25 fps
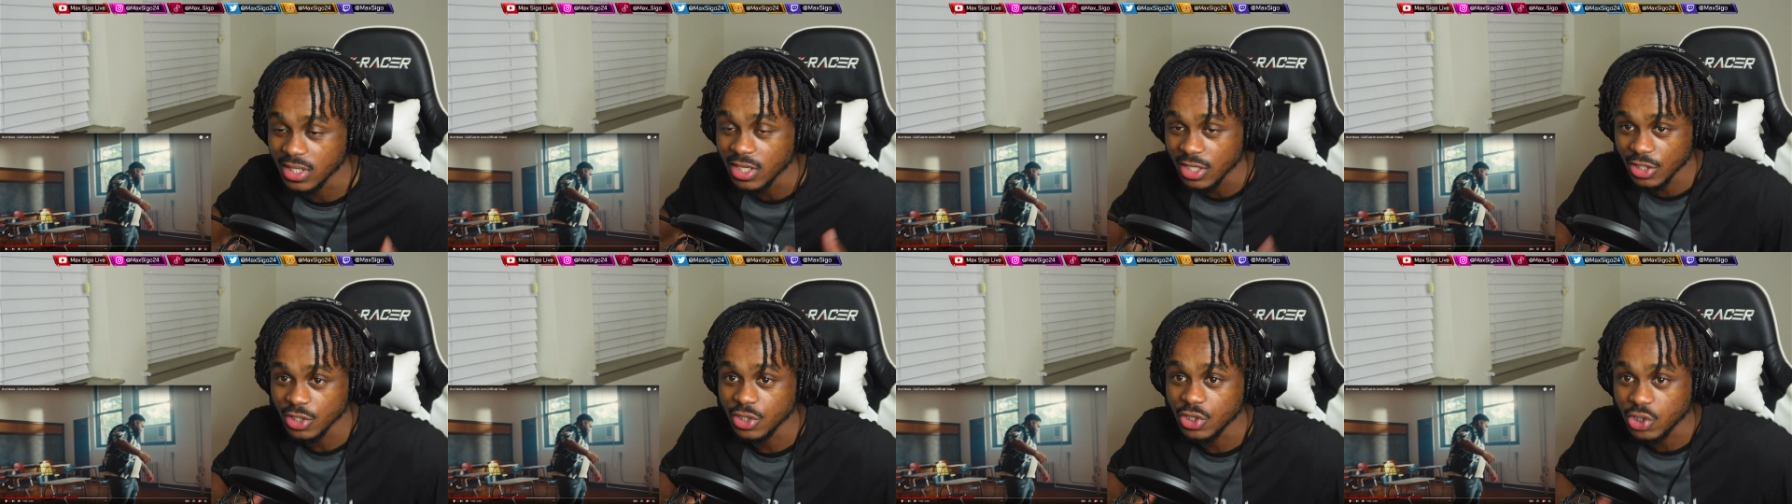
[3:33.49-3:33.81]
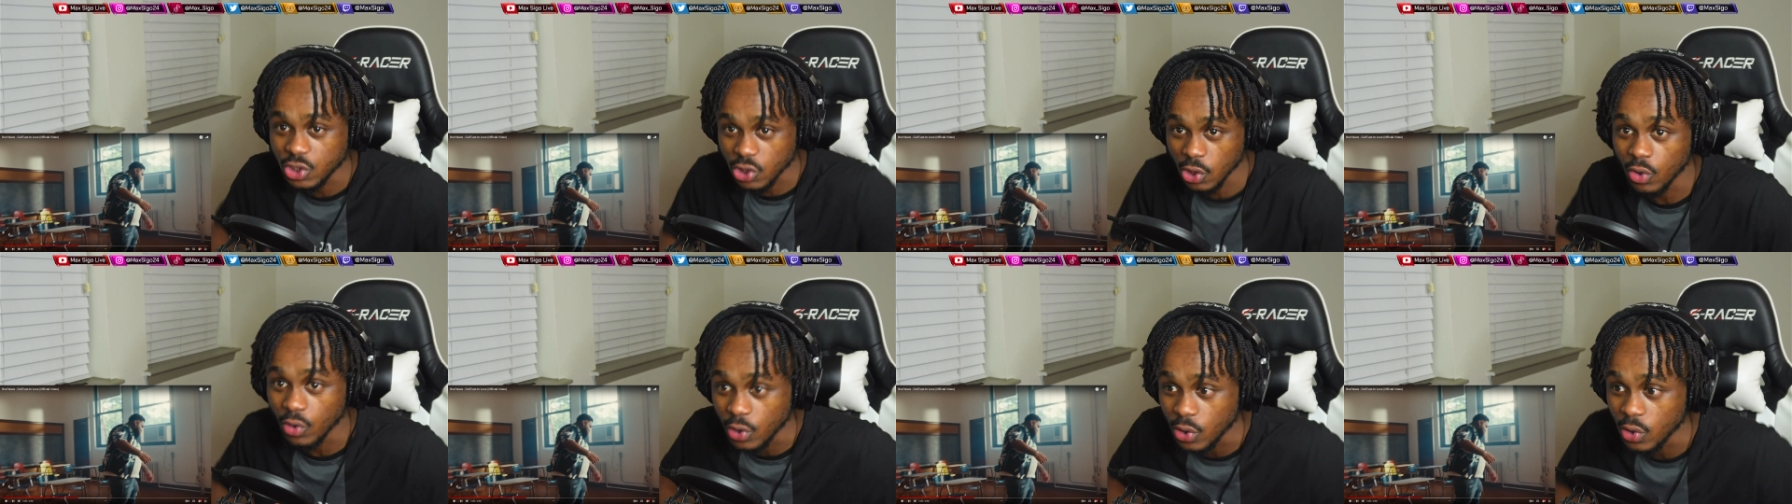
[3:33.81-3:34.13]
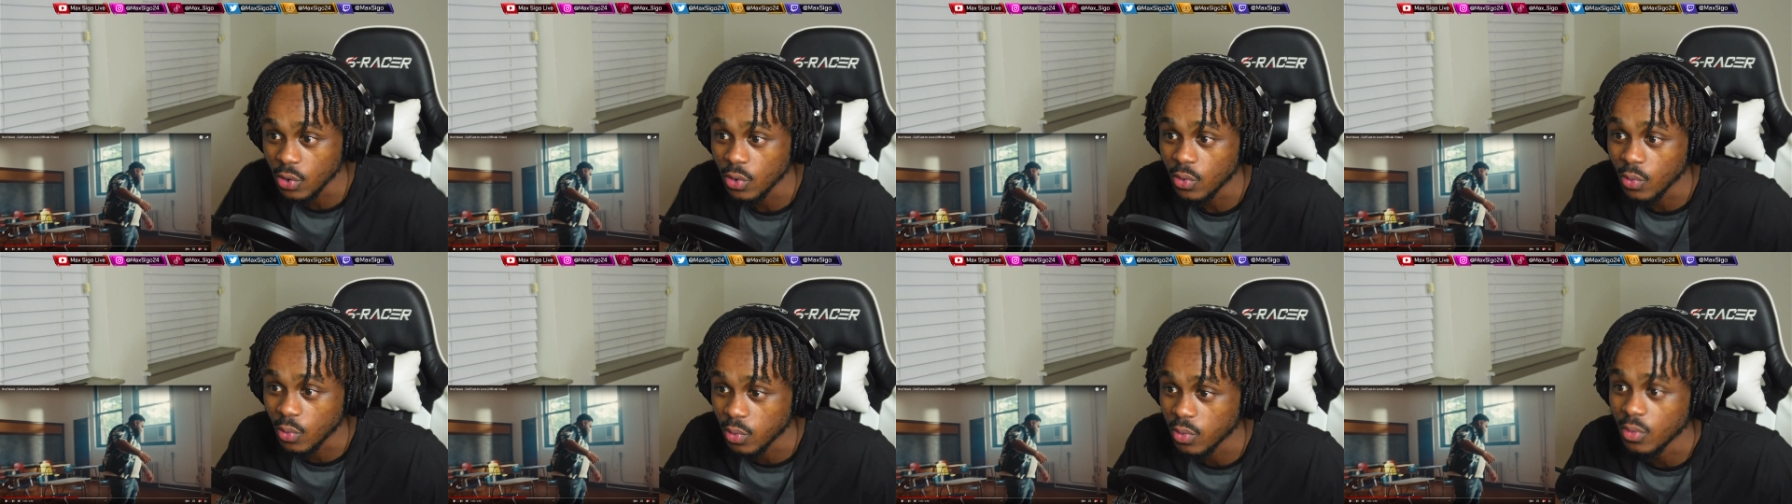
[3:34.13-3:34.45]
show
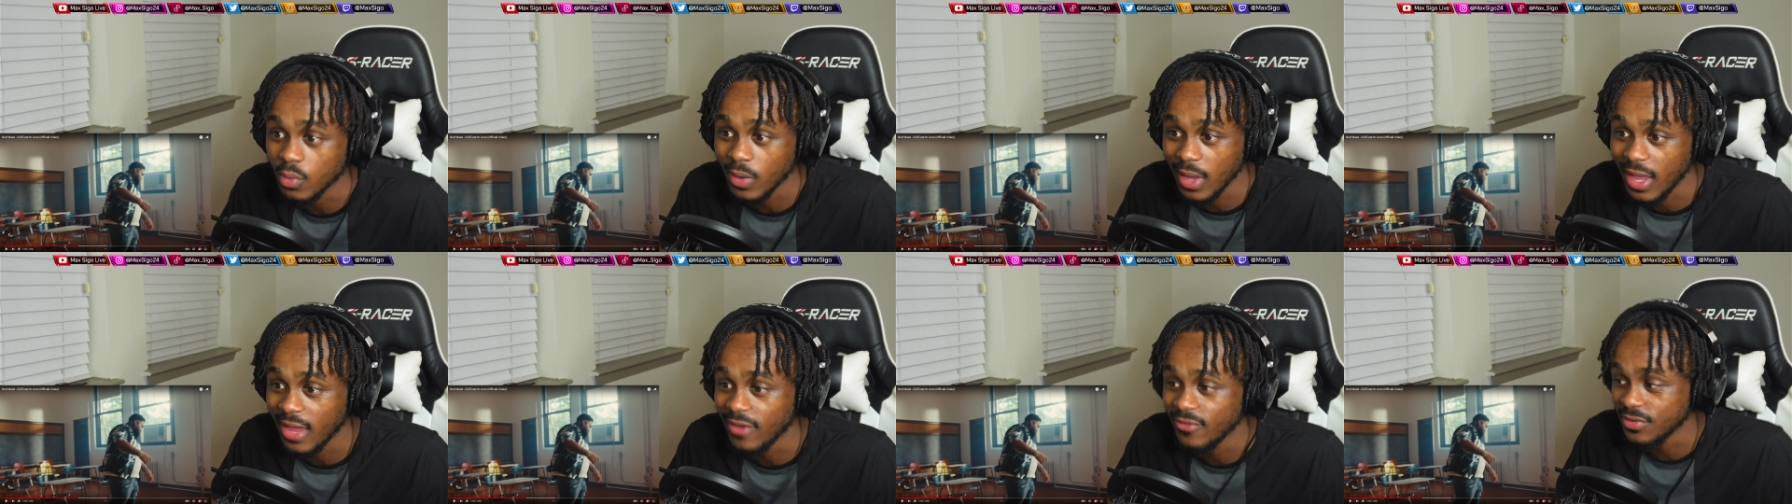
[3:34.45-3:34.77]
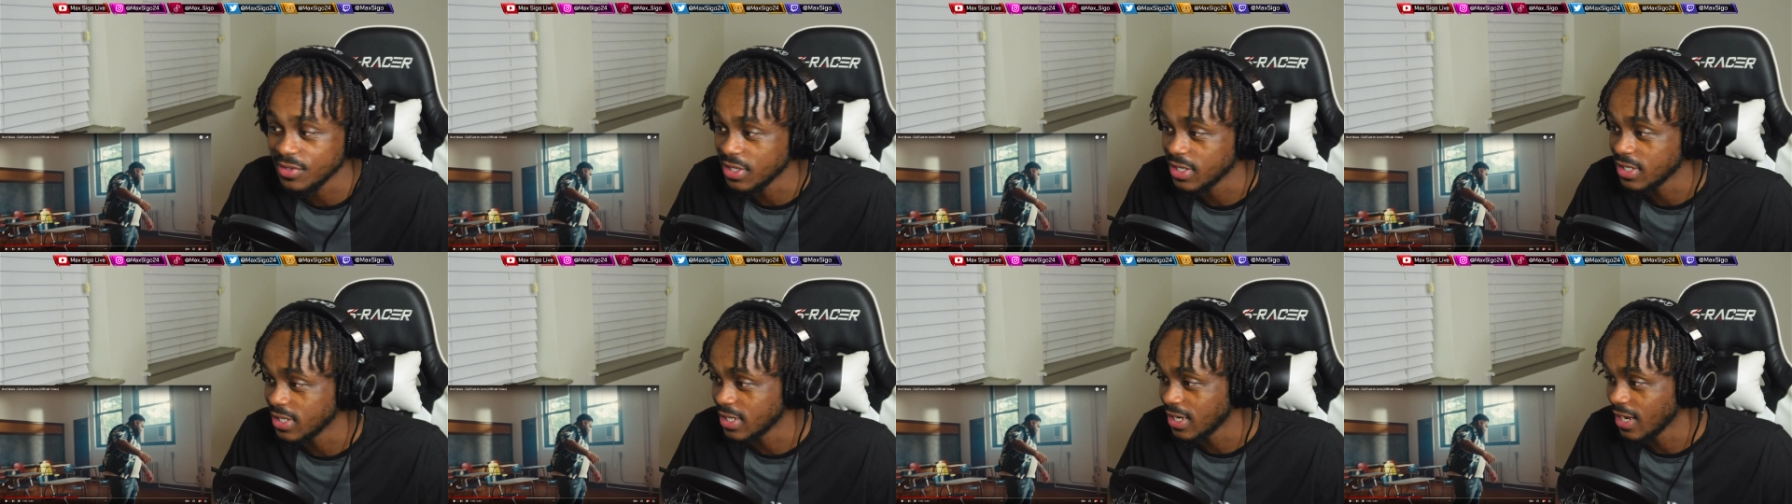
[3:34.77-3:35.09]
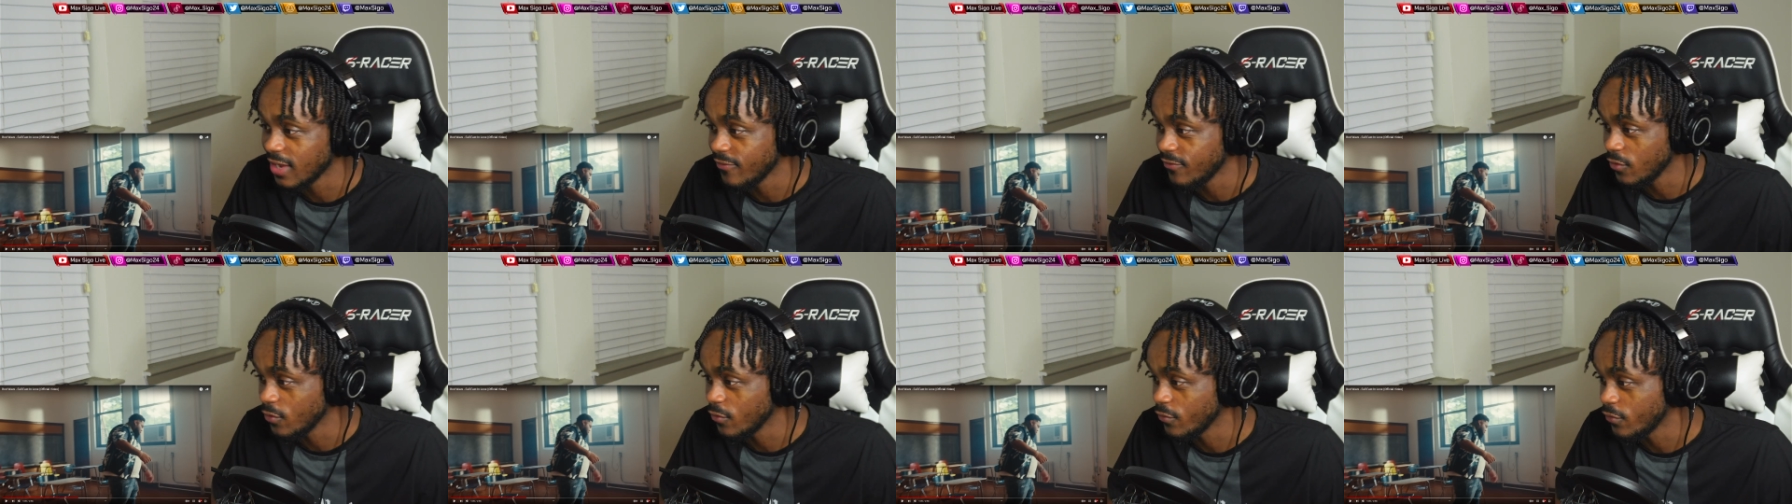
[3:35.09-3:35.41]
you everything that I
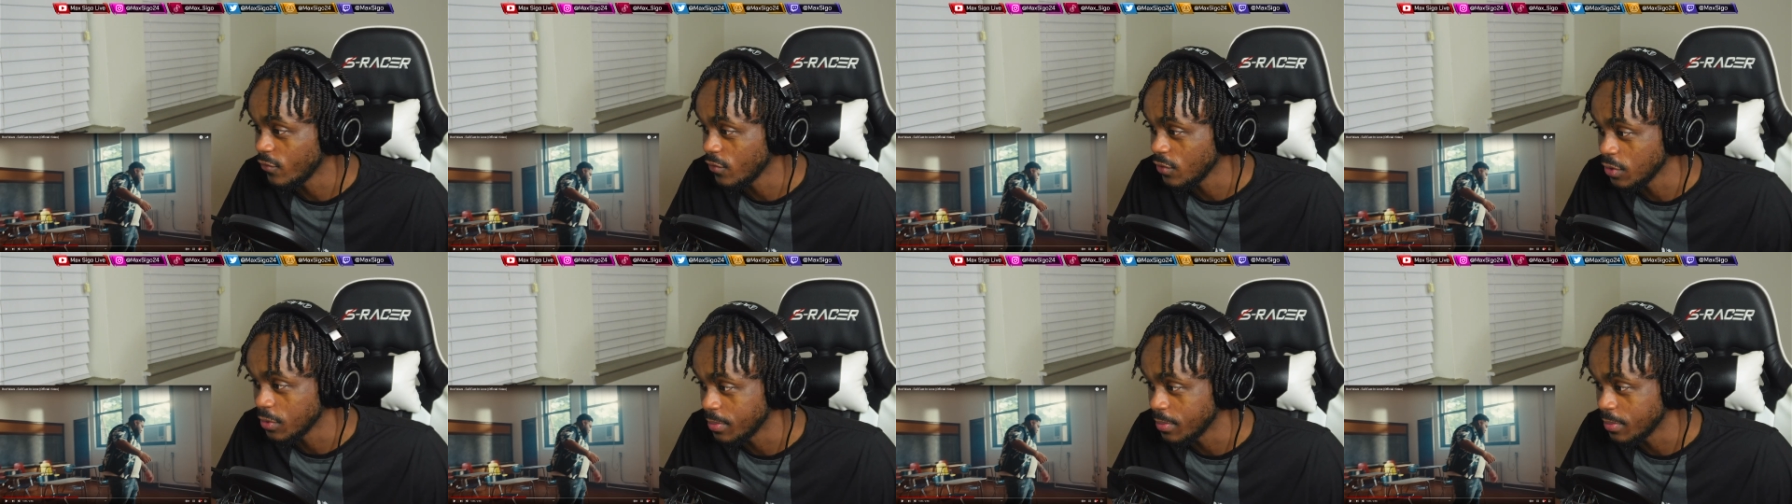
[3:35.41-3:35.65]
do for you.